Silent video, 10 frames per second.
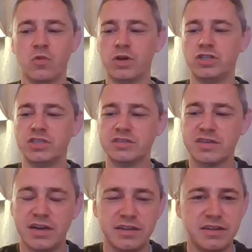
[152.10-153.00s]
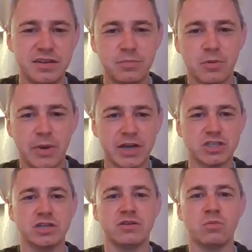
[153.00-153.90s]
which is kind of the deeper
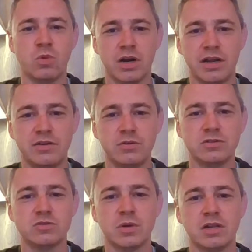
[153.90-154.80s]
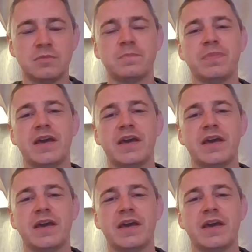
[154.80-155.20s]
passion on what I do as well.